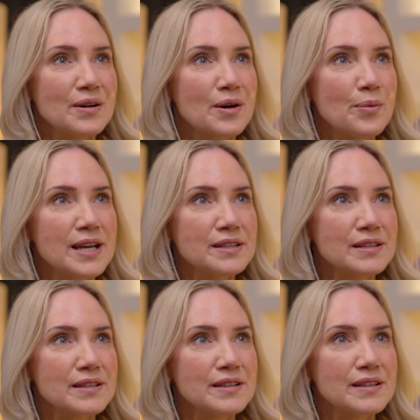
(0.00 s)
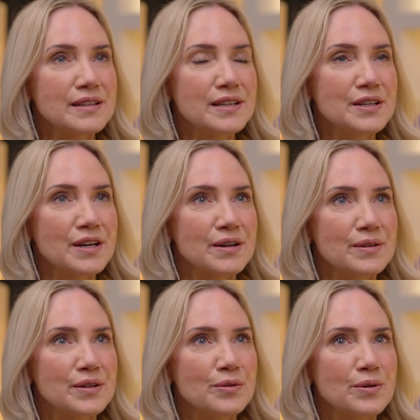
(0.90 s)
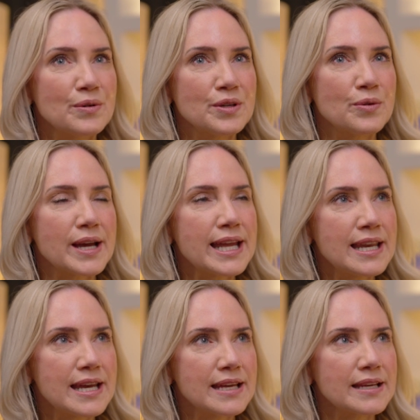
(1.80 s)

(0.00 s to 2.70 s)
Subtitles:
when, you know, you're in it